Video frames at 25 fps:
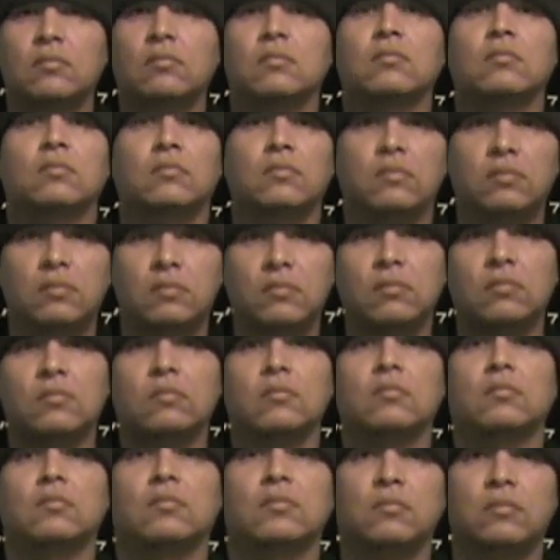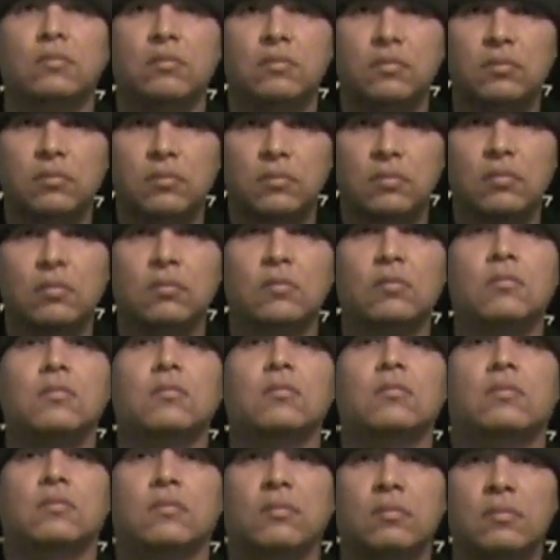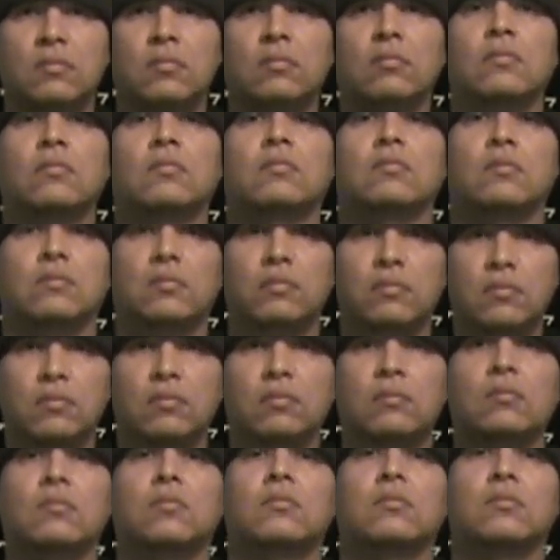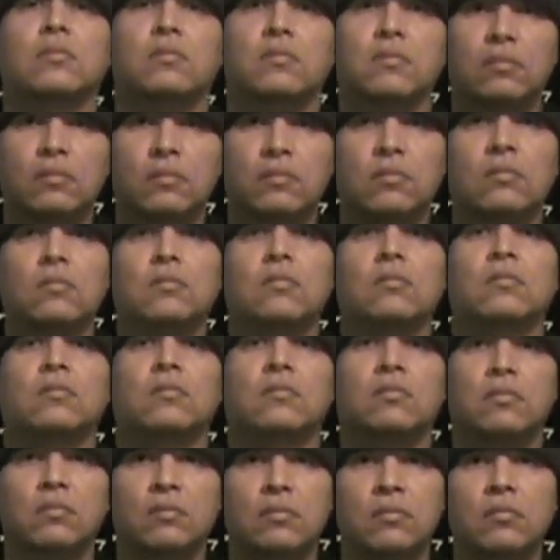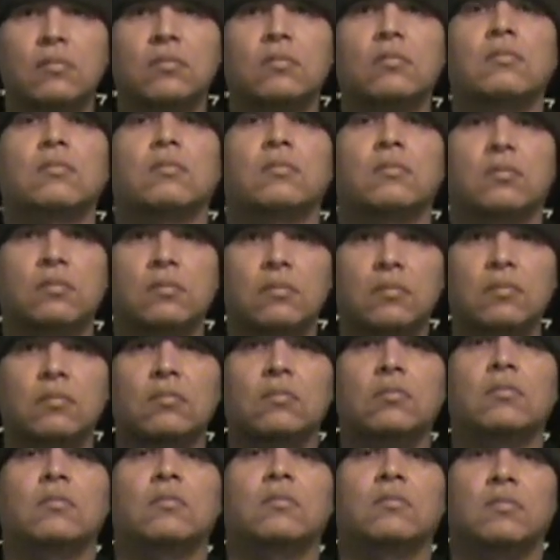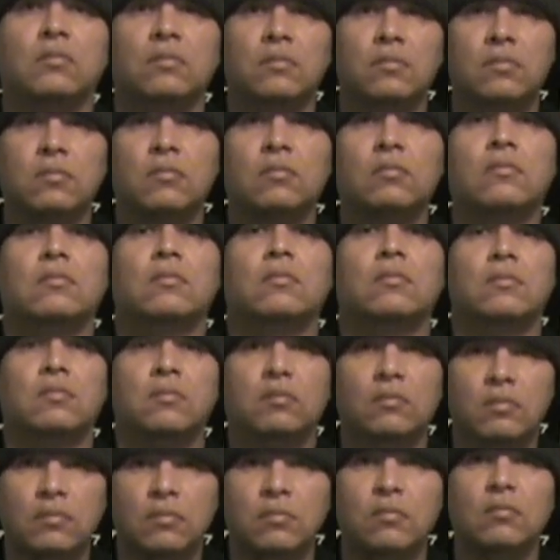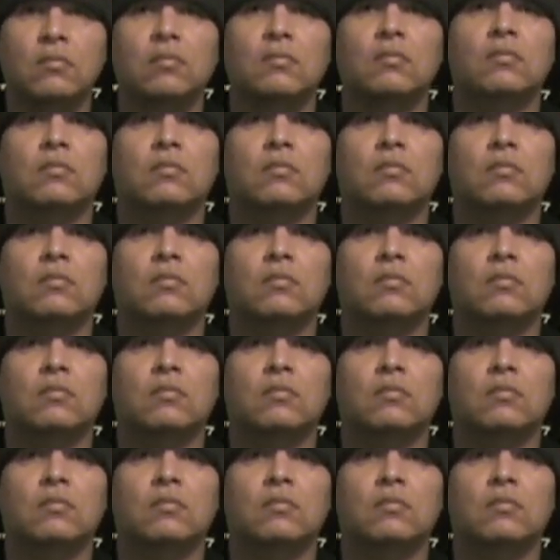This person isn't speaking.